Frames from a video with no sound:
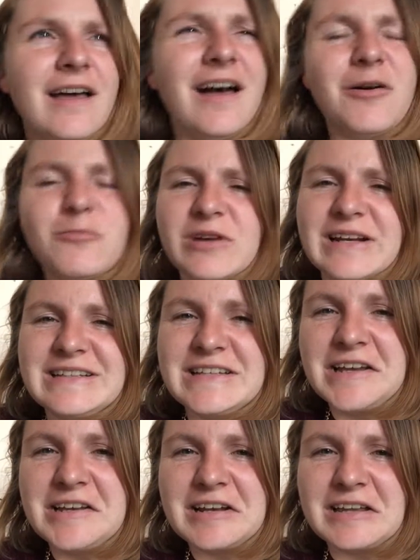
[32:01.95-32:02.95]
aren't really
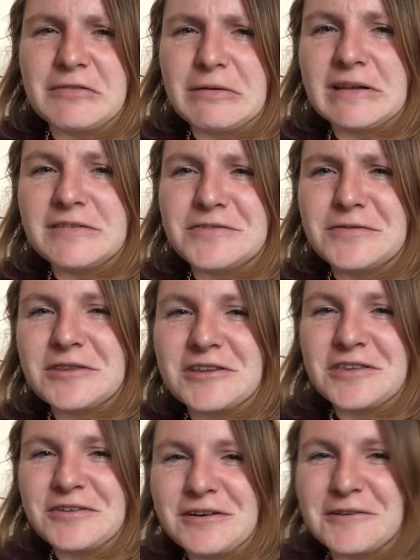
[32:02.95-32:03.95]
technically thrillers for
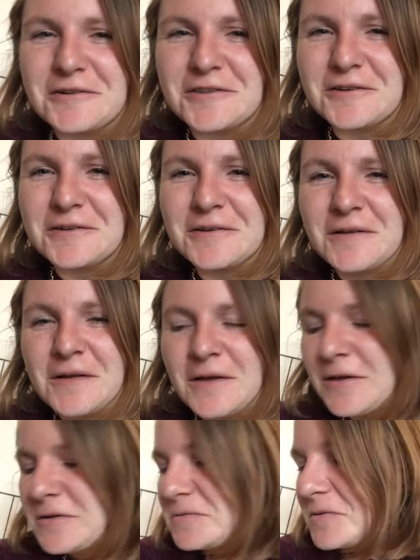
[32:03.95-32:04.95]
the thriller-a-thon,
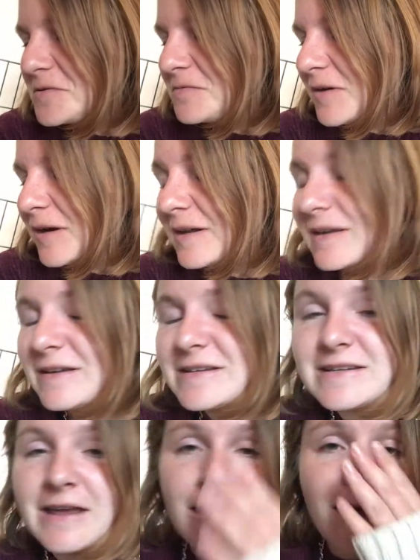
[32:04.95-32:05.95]
which wasn't very
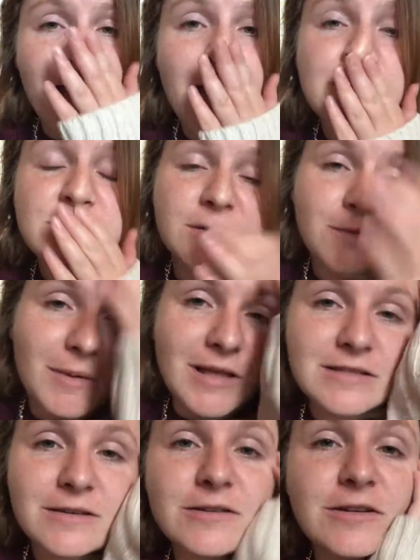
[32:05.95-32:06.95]
good. Um, so I'm
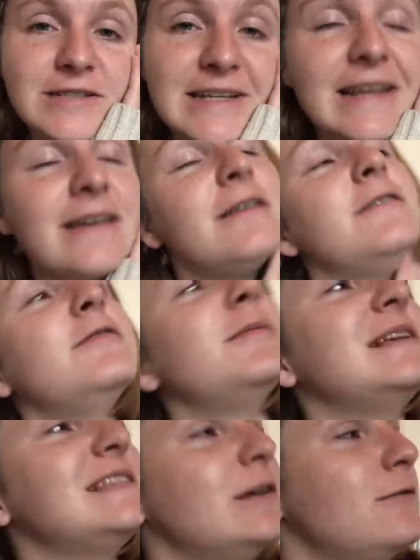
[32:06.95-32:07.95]
about to go and cook dinner for
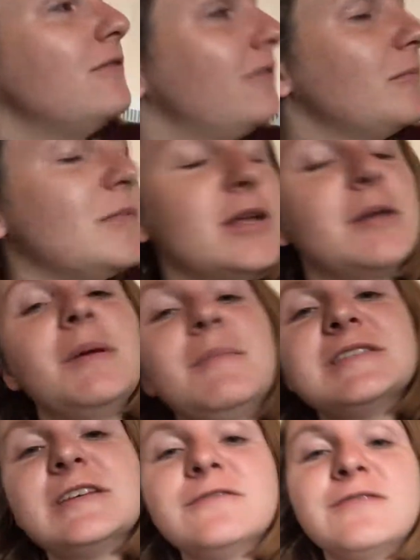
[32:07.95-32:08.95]
myself, and we're gonna make
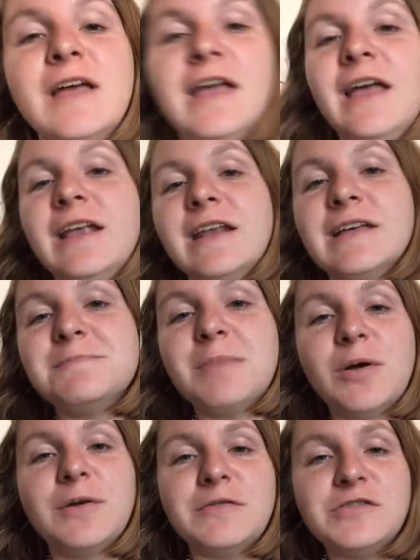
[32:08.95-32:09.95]
myself a nice
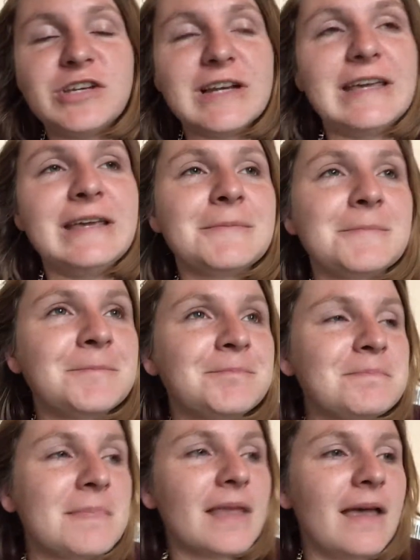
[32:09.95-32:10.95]
bowl of chilli,
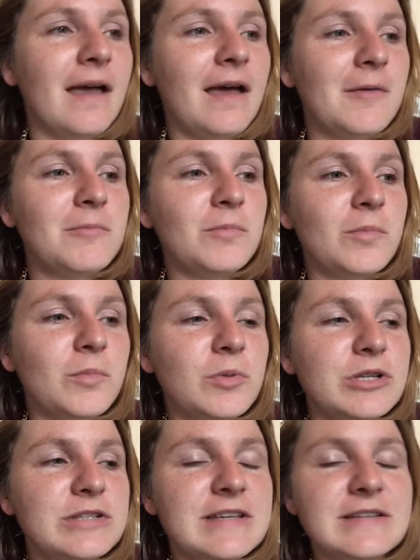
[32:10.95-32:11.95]
Um,
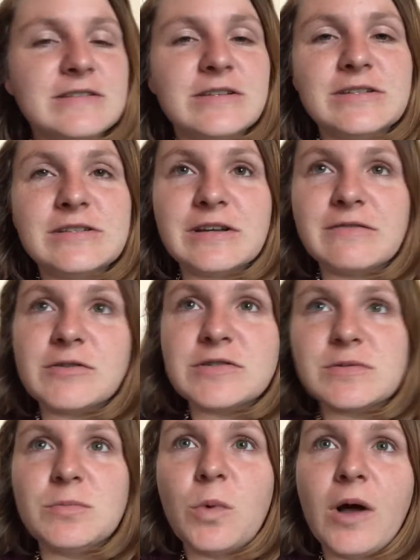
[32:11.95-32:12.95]
which sounds good, and I've got
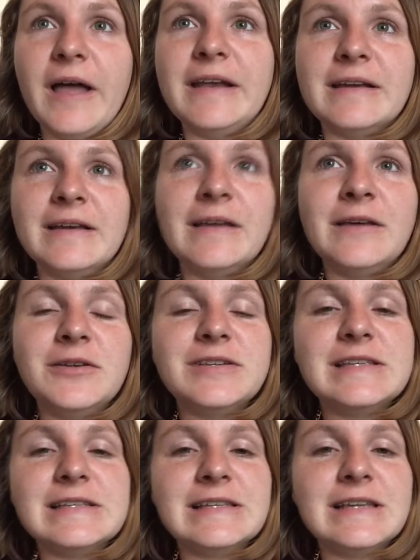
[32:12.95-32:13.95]
some wine,
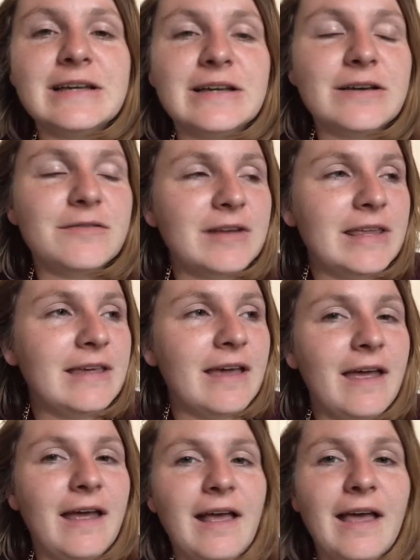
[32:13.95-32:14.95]
which is lovely.
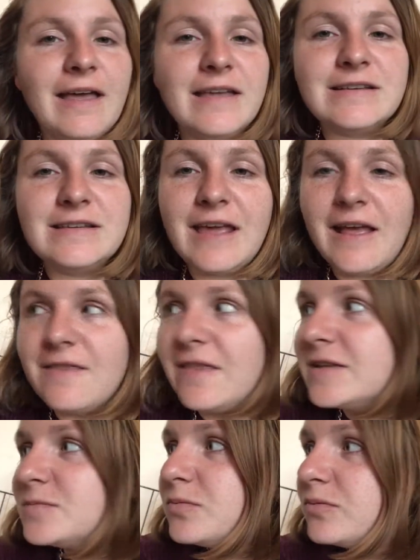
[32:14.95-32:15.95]
And yeah,
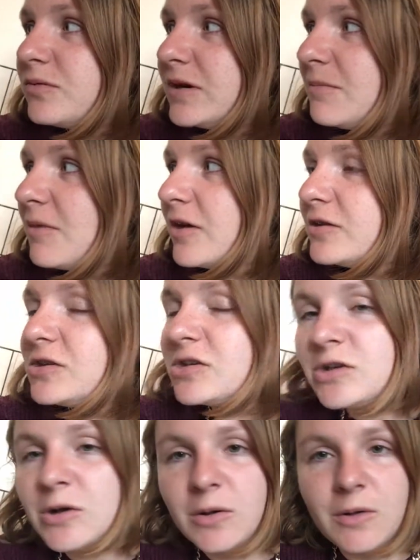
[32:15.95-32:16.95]
that's pretty
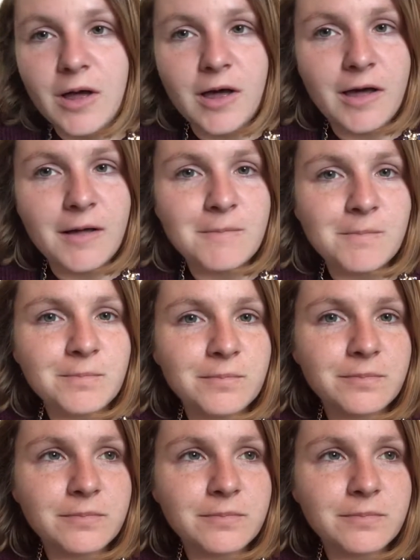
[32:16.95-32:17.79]
much um,